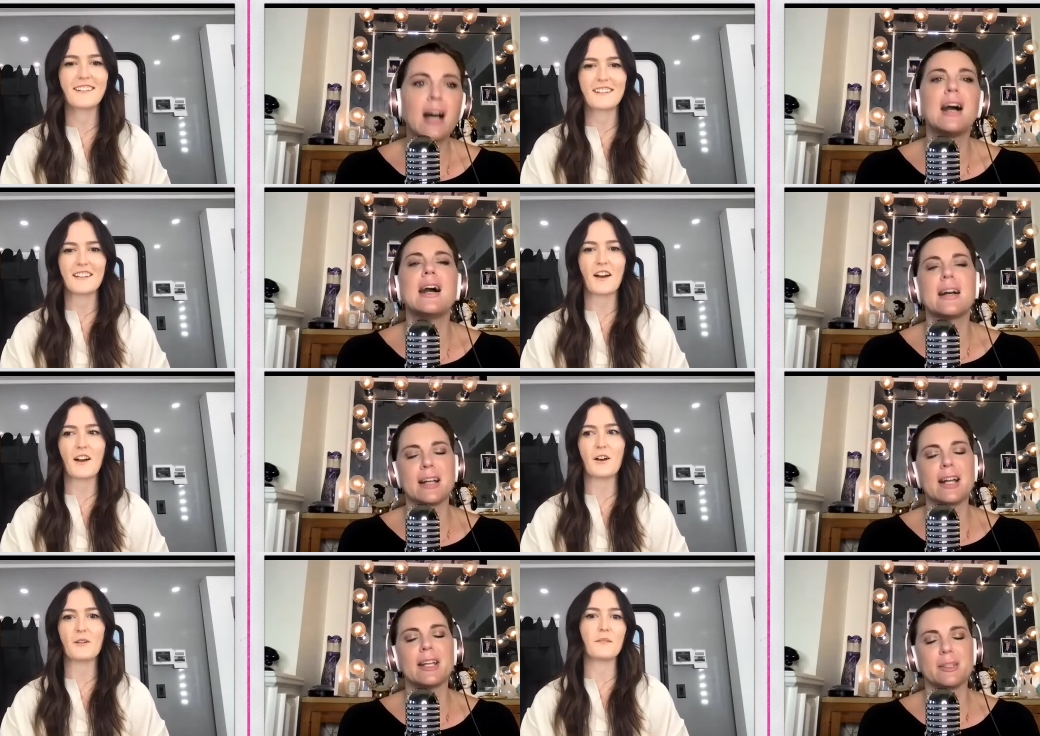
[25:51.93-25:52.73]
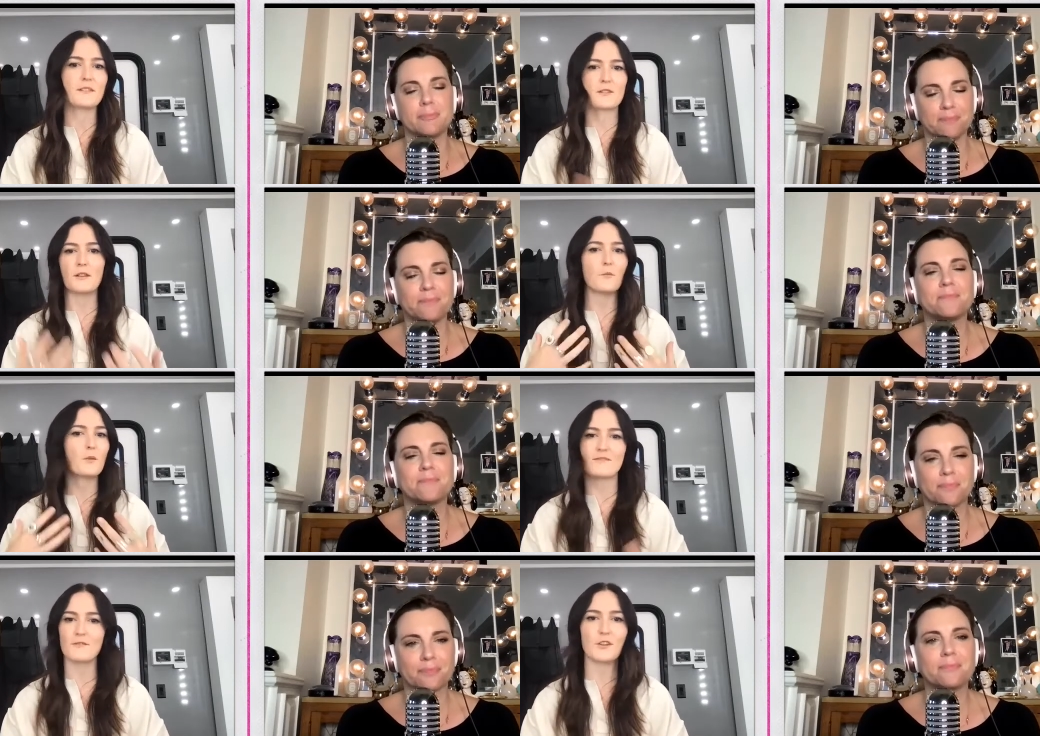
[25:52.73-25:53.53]
Speaker 1: Ah, um, got it
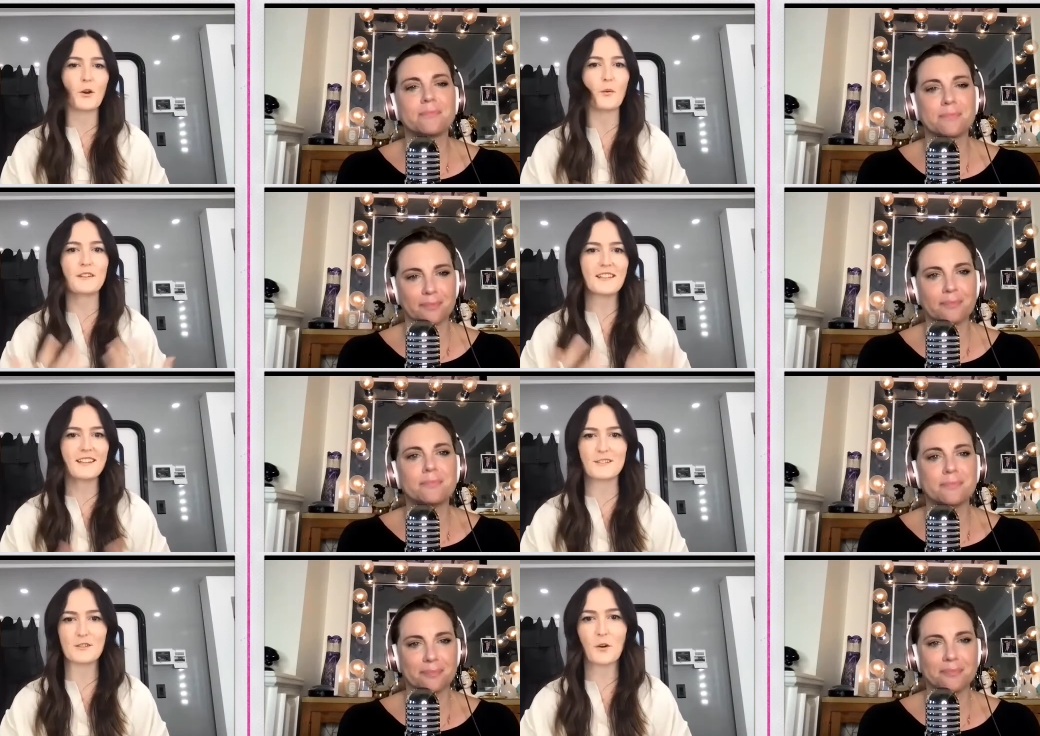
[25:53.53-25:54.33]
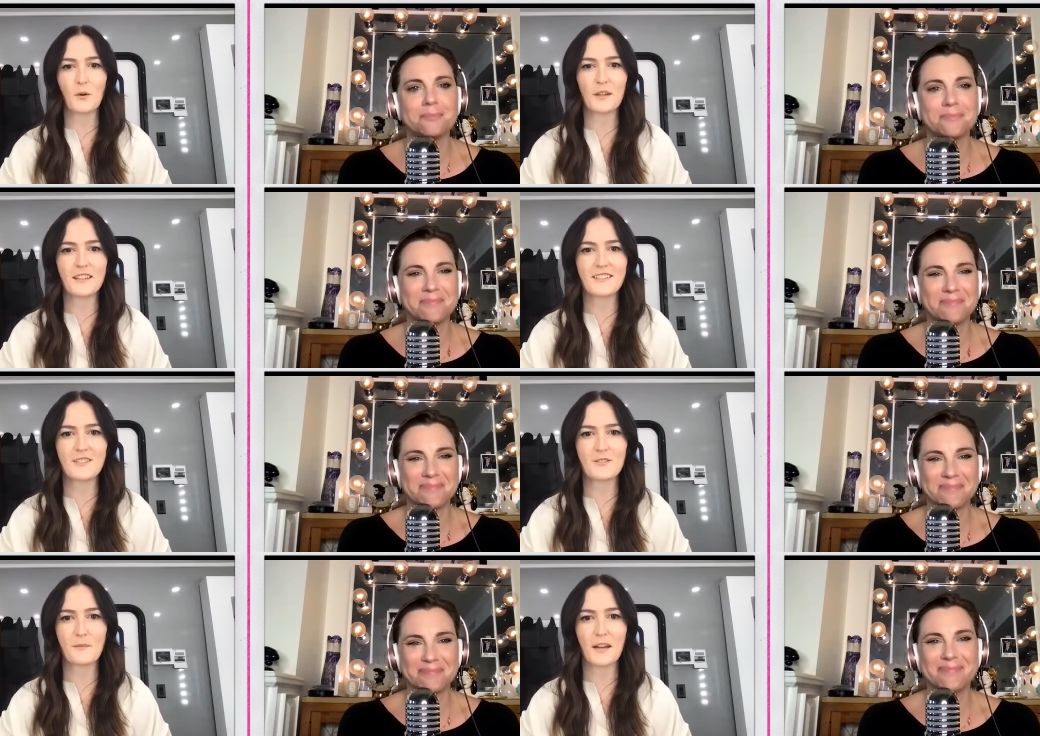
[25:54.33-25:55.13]
know, we just had to do what we could
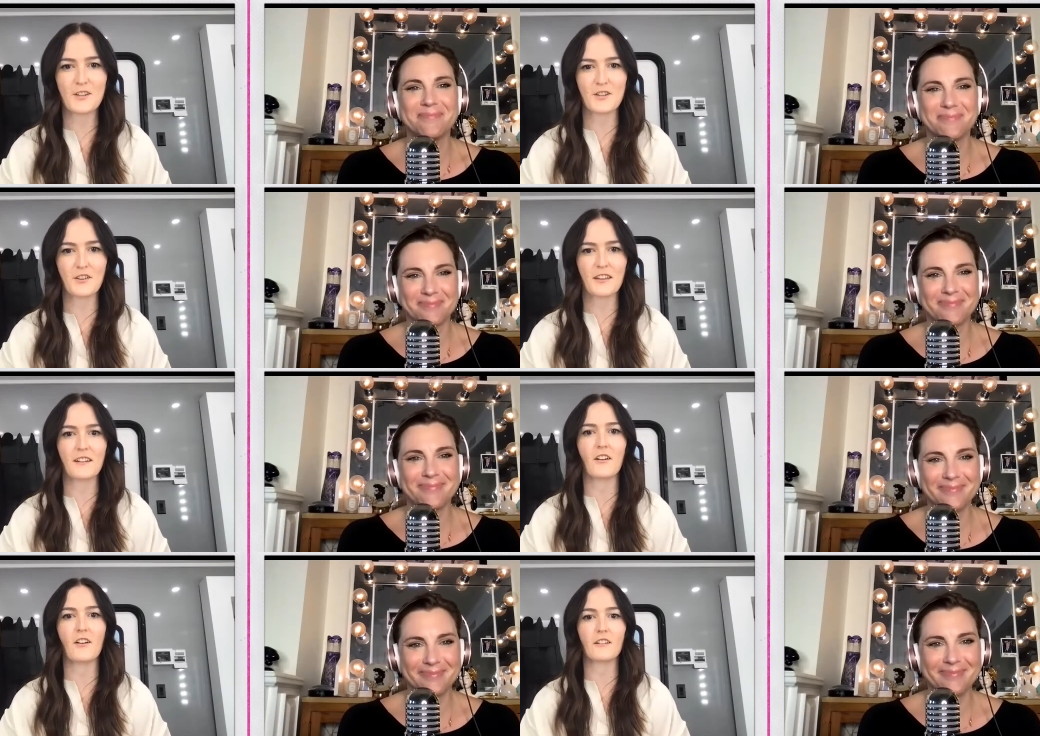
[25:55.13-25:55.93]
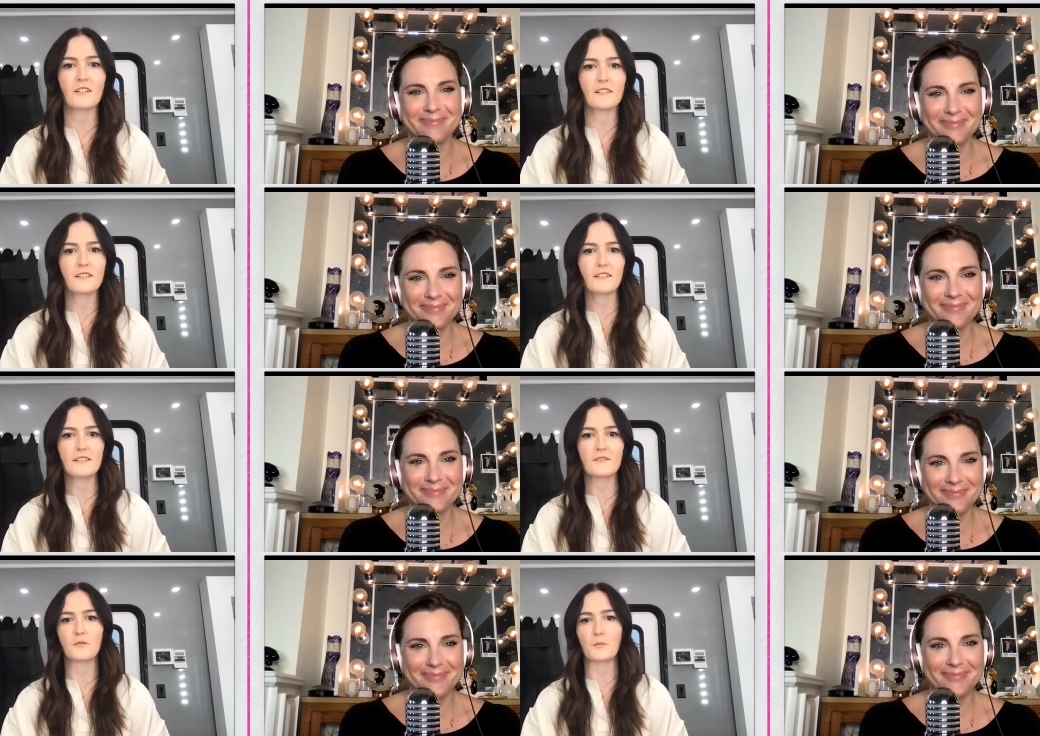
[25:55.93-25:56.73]
do to make sure that it all
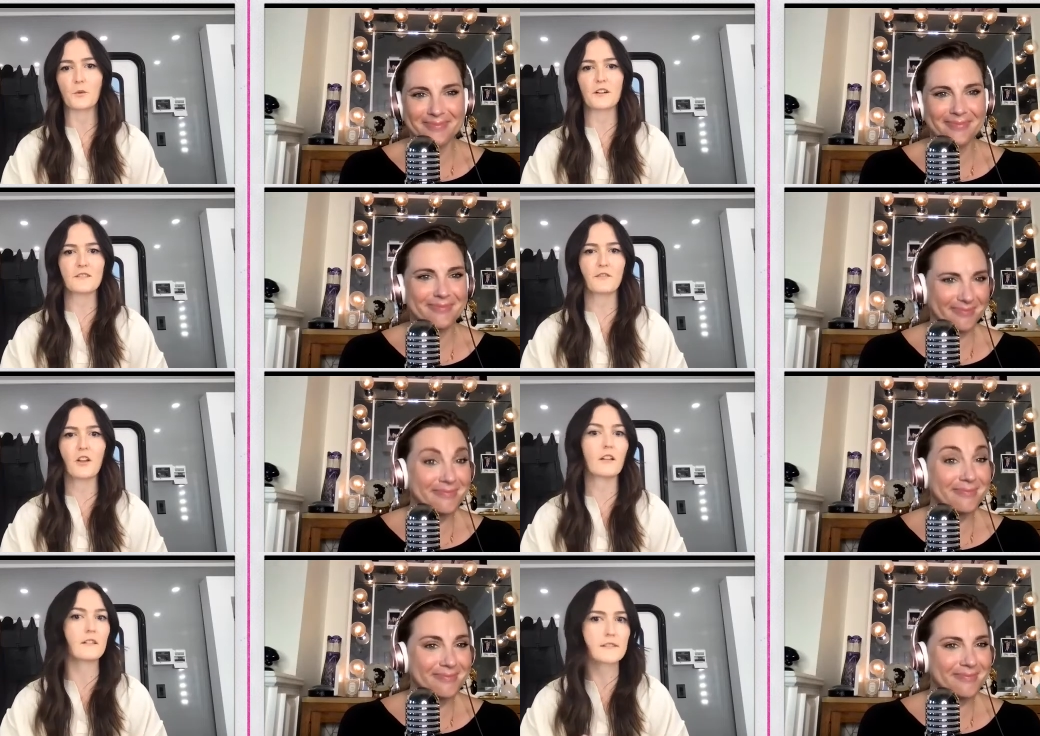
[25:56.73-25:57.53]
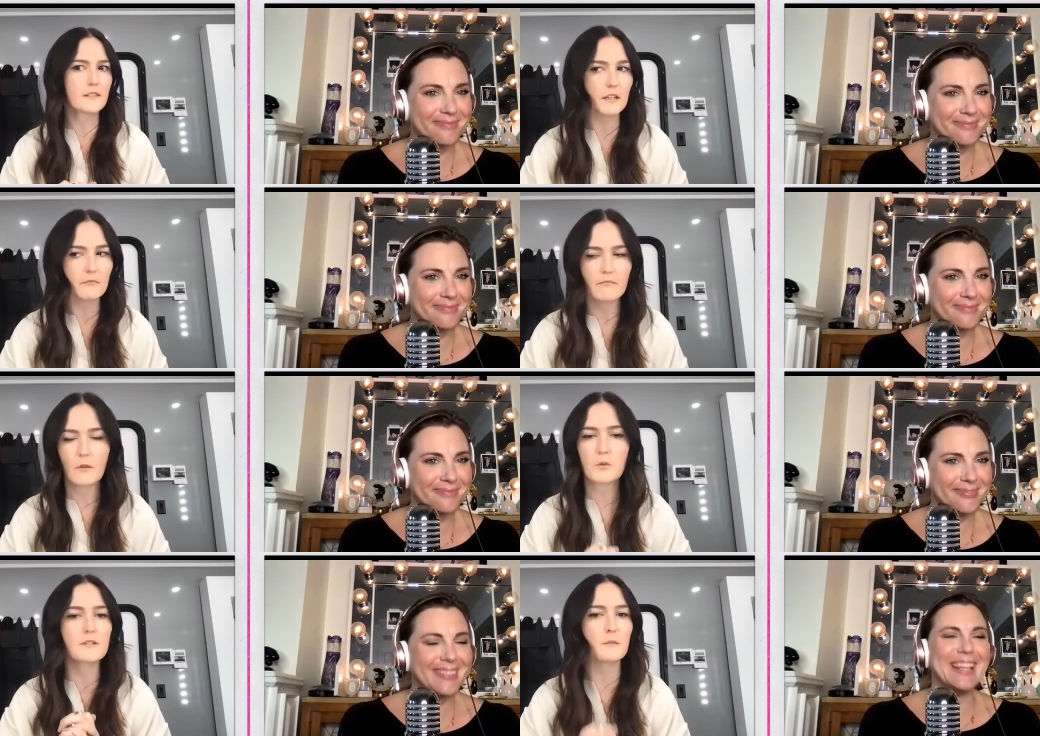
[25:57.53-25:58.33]
worked flawlessly,
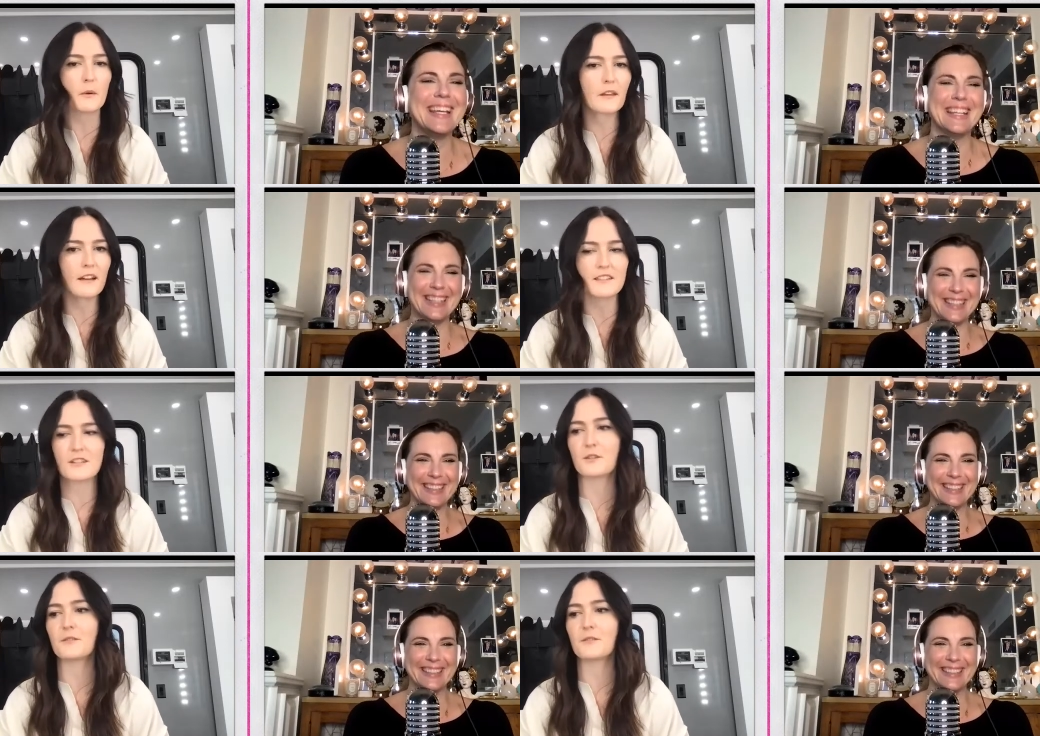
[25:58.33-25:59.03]
which is what we like to do.